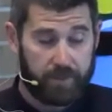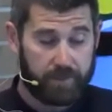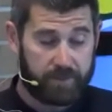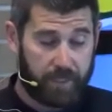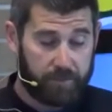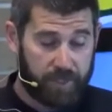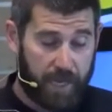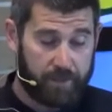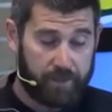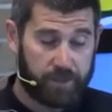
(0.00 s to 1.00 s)
The same
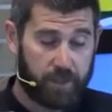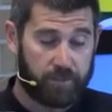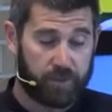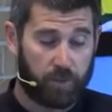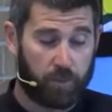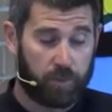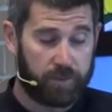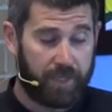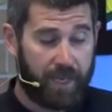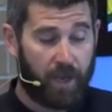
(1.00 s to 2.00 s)
challenge comes to our world
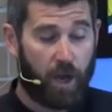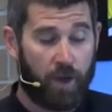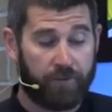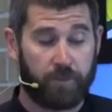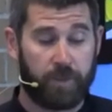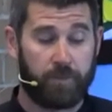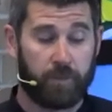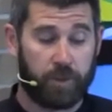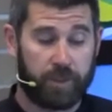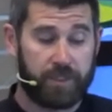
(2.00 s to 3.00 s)
today. Often
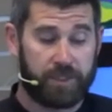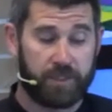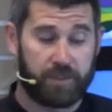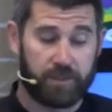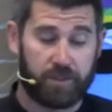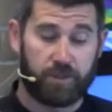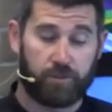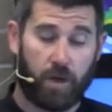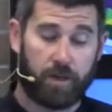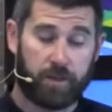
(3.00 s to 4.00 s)
people look at Jesus and
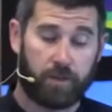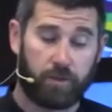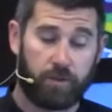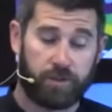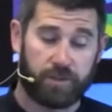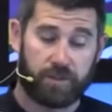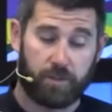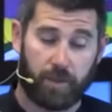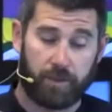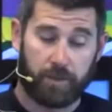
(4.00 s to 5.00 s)
draw conclusions
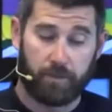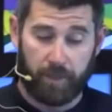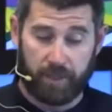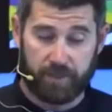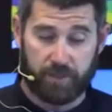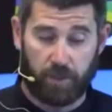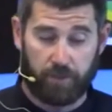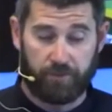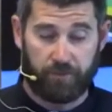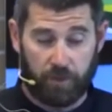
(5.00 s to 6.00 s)
about him based
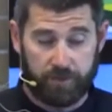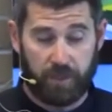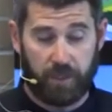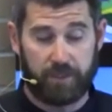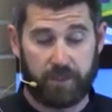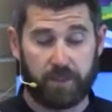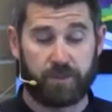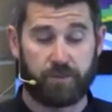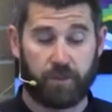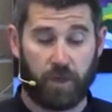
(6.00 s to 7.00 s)
on faulty
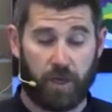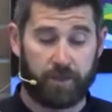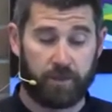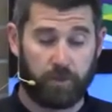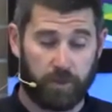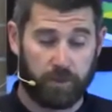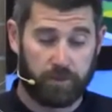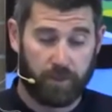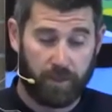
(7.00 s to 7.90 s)
ideas of God and the world.